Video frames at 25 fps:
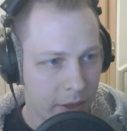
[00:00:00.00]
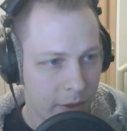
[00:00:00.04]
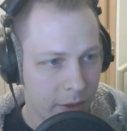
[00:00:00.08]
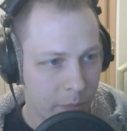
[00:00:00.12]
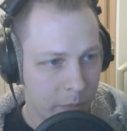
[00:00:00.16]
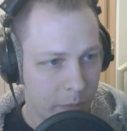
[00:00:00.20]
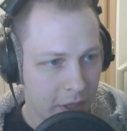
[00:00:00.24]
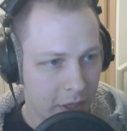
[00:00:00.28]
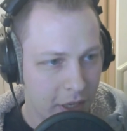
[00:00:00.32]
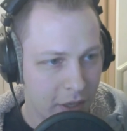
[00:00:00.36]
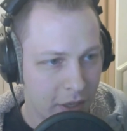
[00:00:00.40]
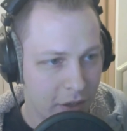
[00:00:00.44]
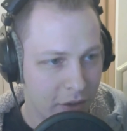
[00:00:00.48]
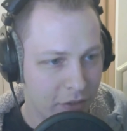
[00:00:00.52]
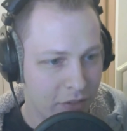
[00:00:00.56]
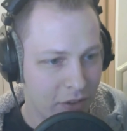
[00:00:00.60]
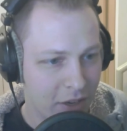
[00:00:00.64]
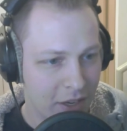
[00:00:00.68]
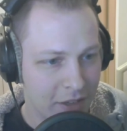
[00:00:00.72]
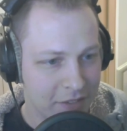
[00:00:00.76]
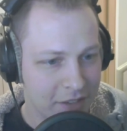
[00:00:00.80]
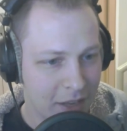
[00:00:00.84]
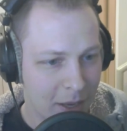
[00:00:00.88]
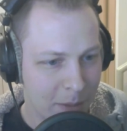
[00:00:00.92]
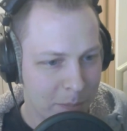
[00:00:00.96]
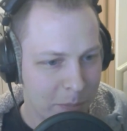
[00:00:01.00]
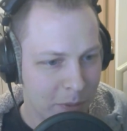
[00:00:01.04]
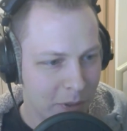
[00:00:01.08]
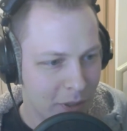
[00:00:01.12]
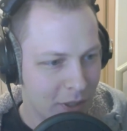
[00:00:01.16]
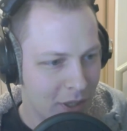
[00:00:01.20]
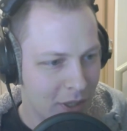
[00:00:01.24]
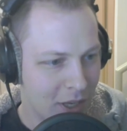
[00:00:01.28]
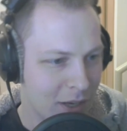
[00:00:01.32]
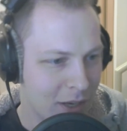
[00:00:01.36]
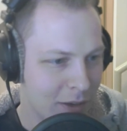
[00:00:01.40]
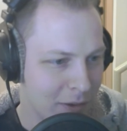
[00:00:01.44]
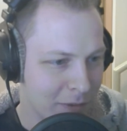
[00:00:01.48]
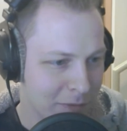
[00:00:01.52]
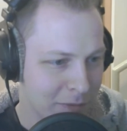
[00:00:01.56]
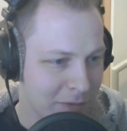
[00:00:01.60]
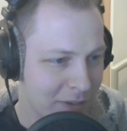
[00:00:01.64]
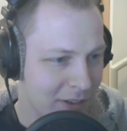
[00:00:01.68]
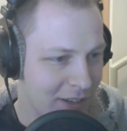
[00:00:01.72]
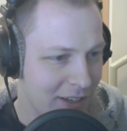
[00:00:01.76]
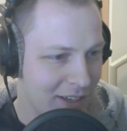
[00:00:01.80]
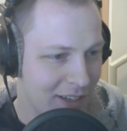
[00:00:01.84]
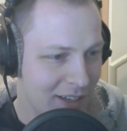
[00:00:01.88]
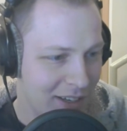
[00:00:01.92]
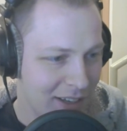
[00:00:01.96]
Here's an example of
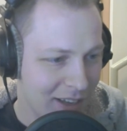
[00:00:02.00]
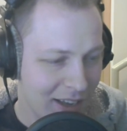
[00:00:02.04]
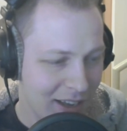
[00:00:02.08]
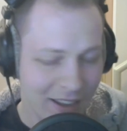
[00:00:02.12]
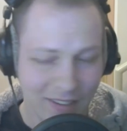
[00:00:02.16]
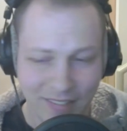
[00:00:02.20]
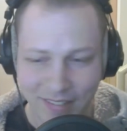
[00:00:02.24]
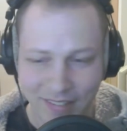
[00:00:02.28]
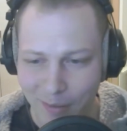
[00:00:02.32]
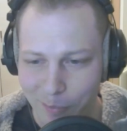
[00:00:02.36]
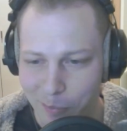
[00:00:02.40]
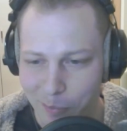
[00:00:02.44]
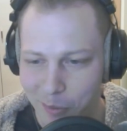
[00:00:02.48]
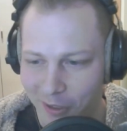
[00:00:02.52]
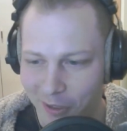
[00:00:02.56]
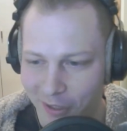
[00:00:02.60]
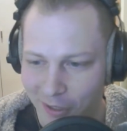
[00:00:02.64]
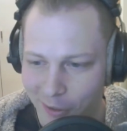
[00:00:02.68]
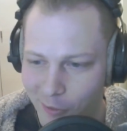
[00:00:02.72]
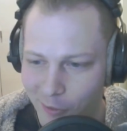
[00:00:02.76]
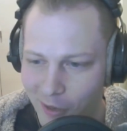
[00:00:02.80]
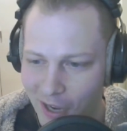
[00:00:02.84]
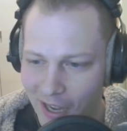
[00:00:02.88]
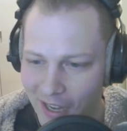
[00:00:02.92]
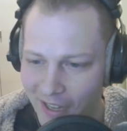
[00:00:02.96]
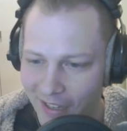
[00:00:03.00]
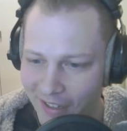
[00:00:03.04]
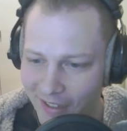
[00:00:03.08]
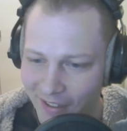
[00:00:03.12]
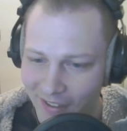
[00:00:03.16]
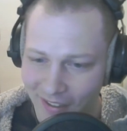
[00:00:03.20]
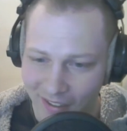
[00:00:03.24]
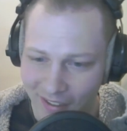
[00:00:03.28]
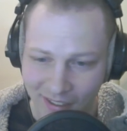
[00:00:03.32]
a simple UI.